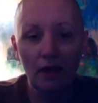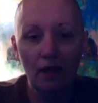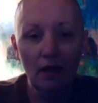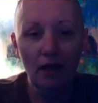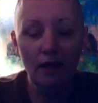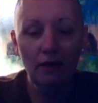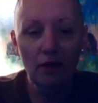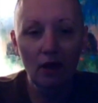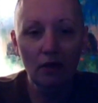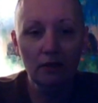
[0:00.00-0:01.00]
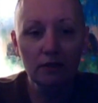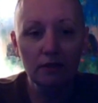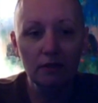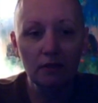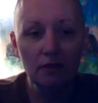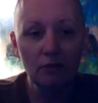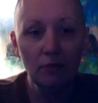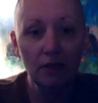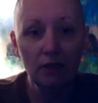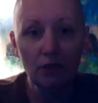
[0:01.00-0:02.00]
and I had not
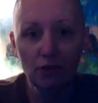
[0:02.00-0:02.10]
been in a